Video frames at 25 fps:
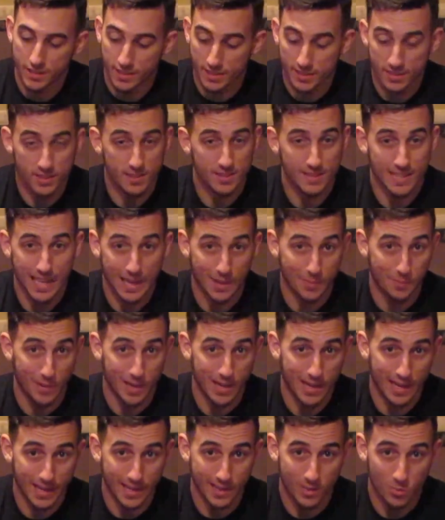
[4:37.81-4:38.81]
This is not
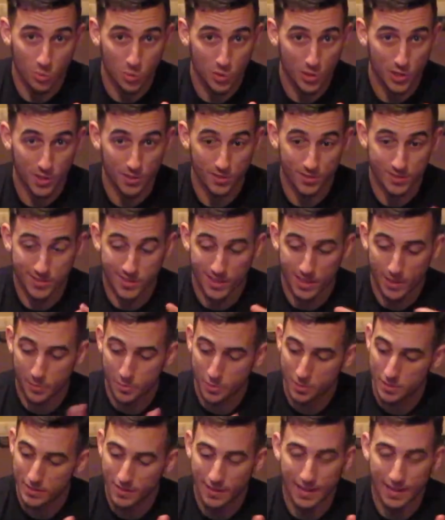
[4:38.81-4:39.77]
mine, and we'll clear this up.